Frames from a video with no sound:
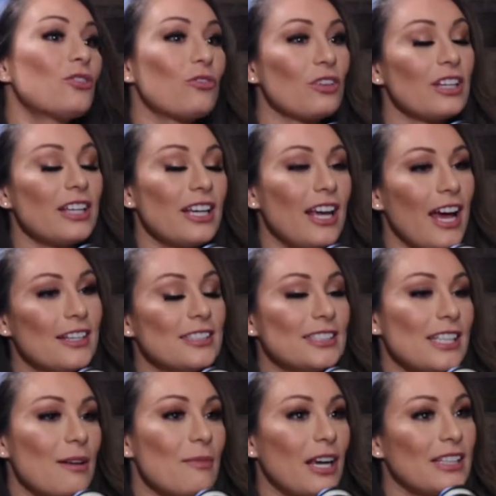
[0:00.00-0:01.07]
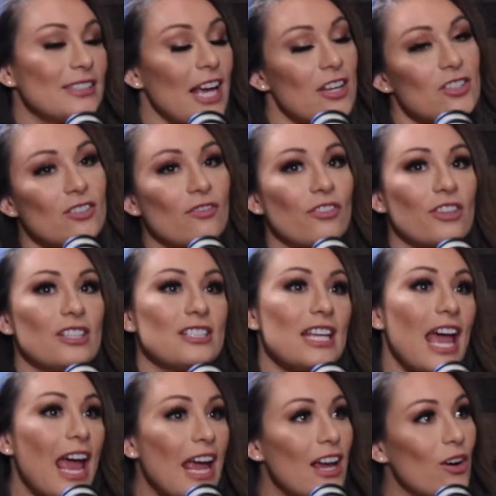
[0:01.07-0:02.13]
to really kind of set my intention for the
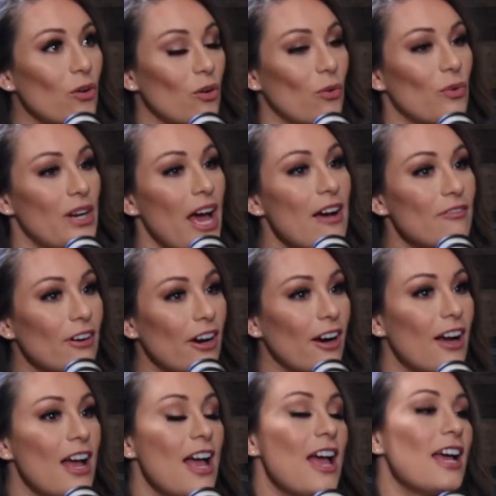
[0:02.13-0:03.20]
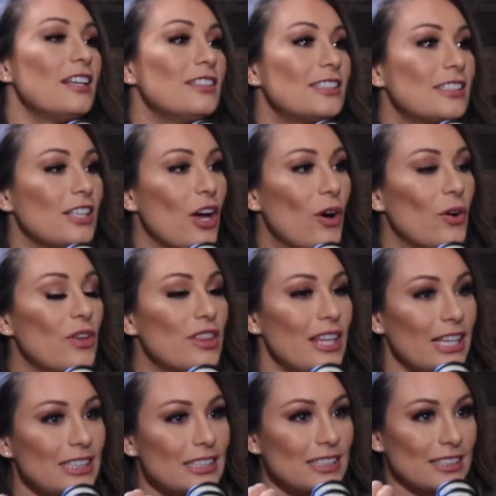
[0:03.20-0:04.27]
day or whatever. And so
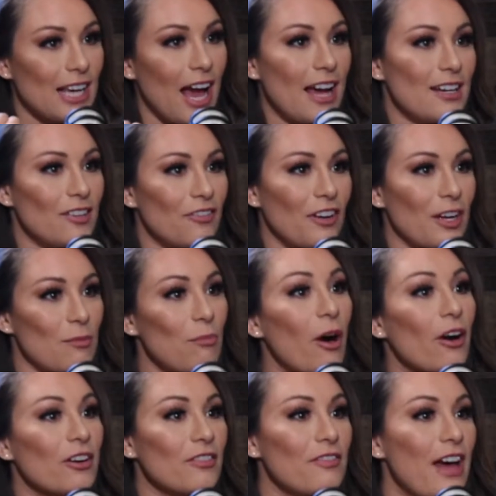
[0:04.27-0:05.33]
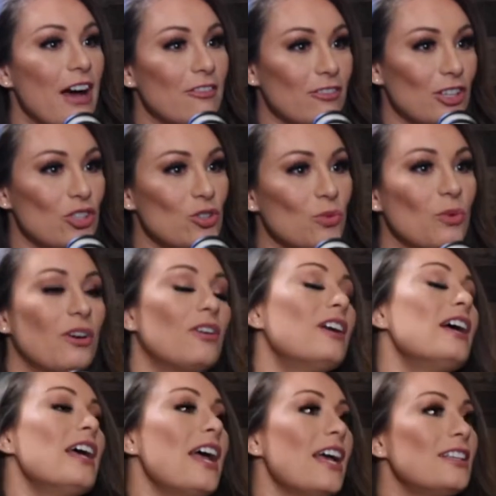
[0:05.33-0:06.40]
this is kind of like a part of that ritual.
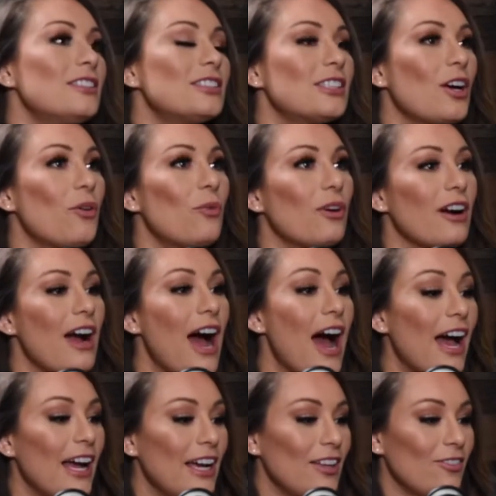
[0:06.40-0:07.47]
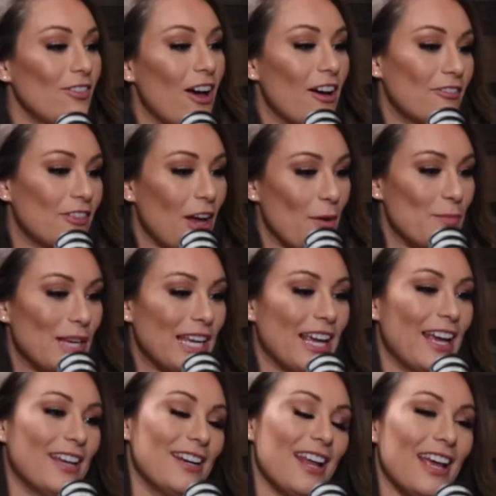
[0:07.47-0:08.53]
And so where I love coming
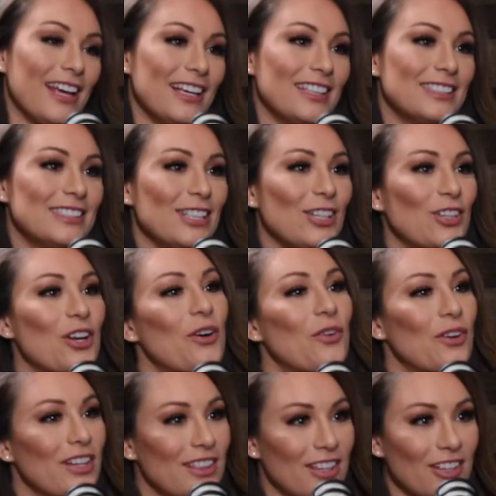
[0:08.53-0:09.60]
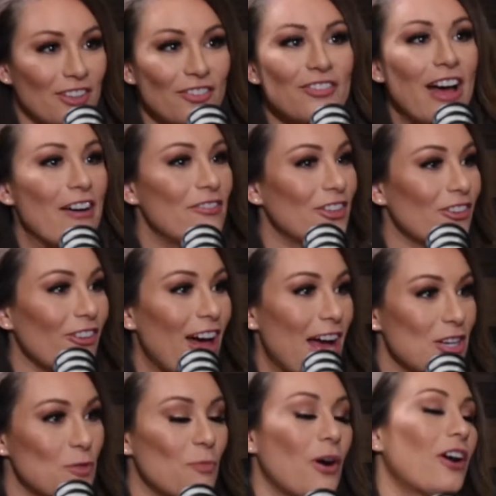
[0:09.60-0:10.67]
in is at the Lavender
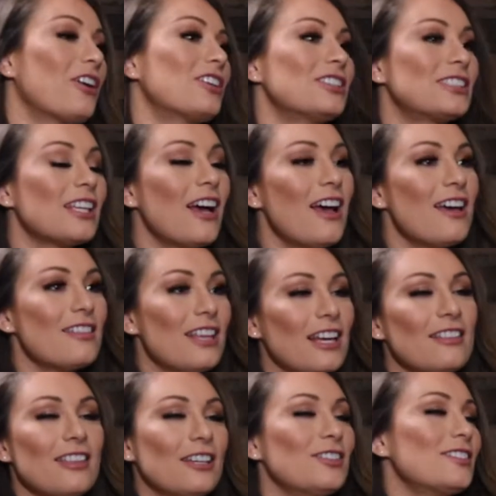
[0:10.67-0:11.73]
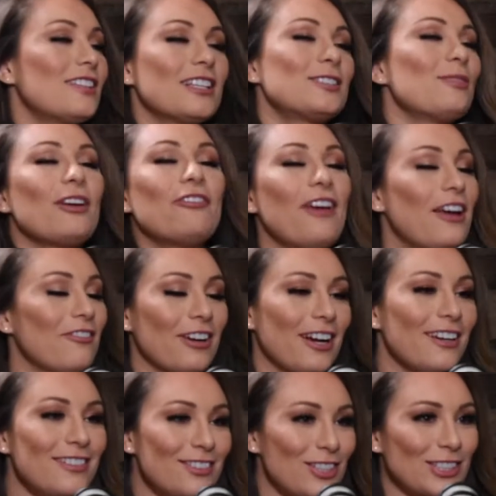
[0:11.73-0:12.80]
Lash Bars. That's my
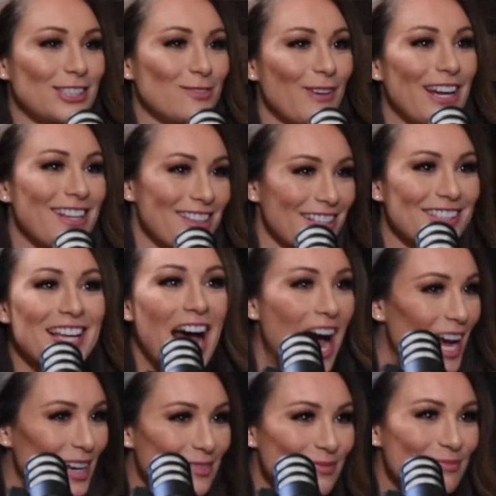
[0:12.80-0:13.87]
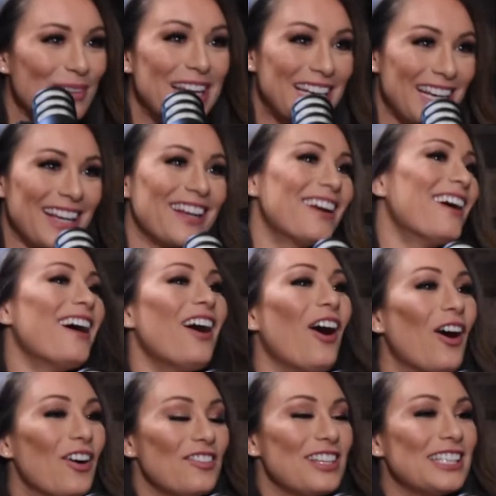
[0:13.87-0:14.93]
favorite. Just spending the time meeting
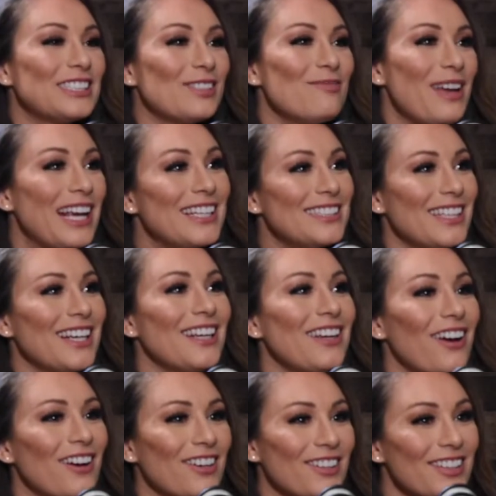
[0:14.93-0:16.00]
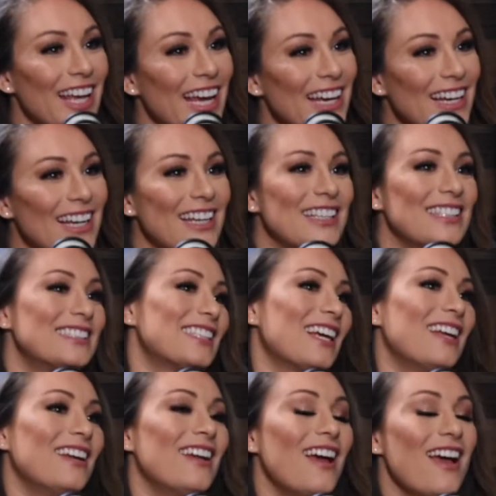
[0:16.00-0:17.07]
all these amazing young ladies,
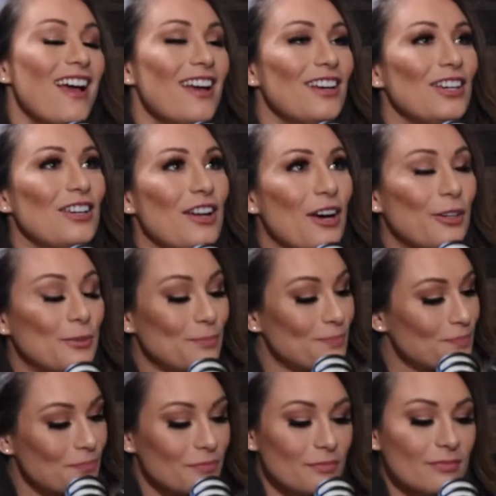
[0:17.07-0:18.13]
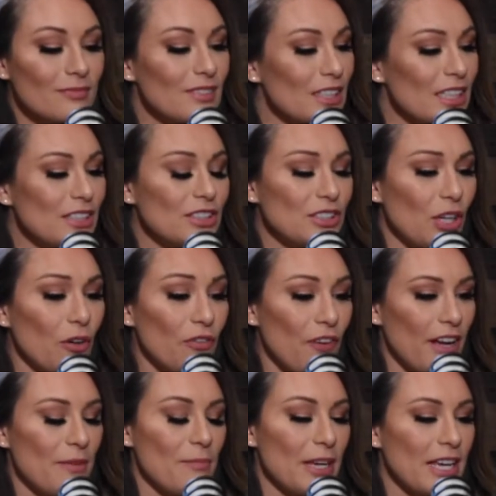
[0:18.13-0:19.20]
and it's so
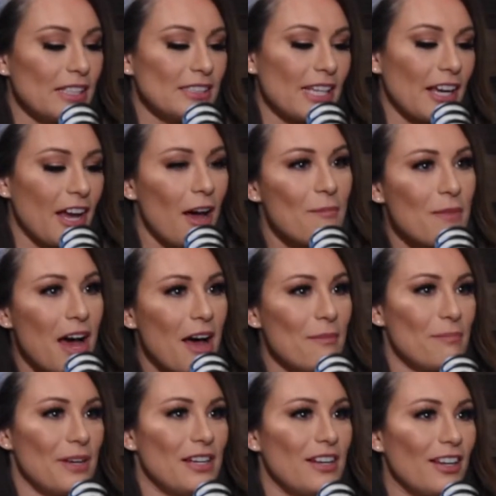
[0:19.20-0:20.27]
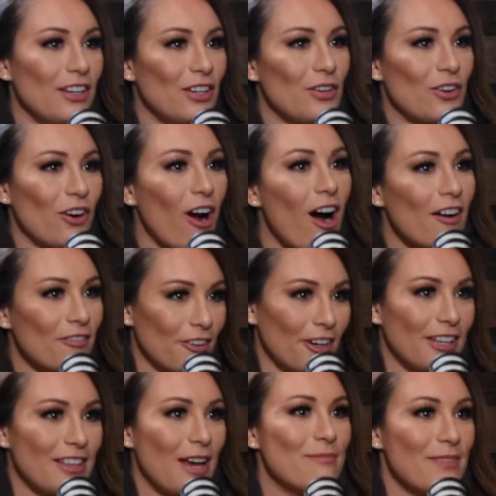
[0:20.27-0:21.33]
fun because they come up and you're
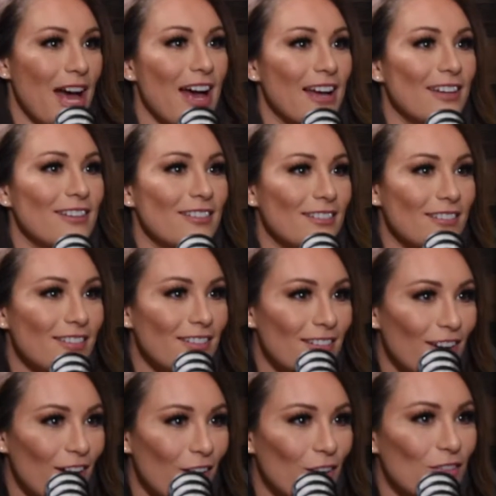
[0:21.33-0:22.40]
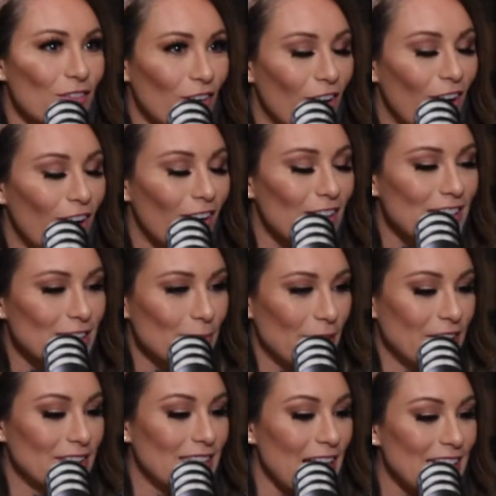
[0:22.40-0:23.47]
offering them that overall
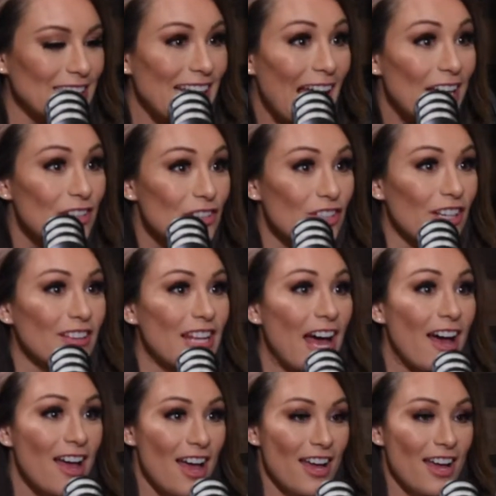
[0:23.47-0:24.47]
experience, that attention, that